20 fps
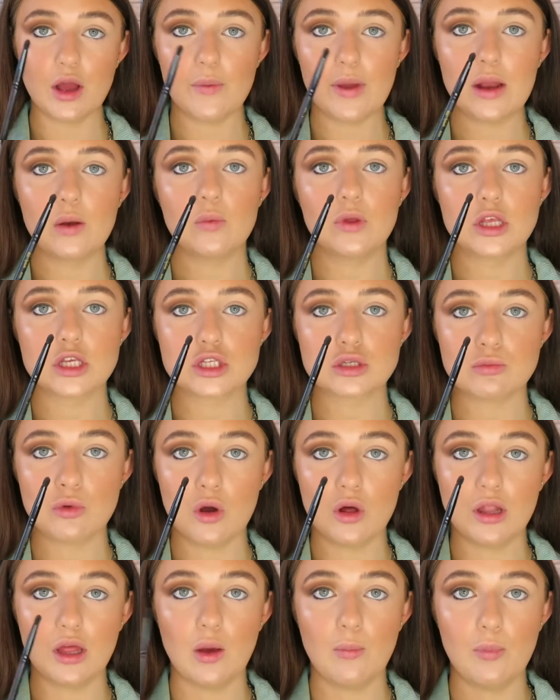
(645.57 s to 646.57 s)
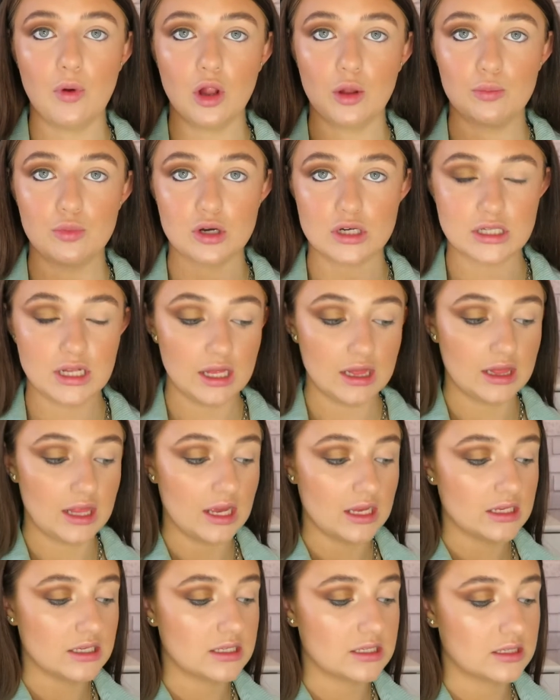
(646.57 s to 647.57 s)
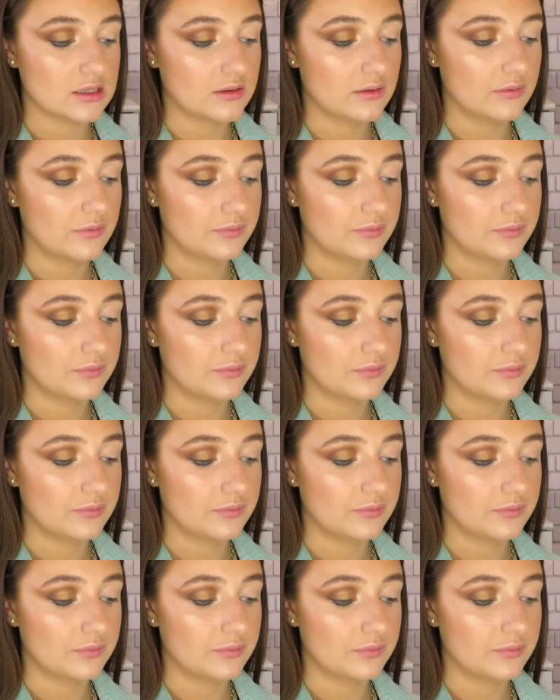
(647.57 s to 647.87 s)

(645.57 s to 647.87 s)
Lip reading: go in with a small little bullet brush like this.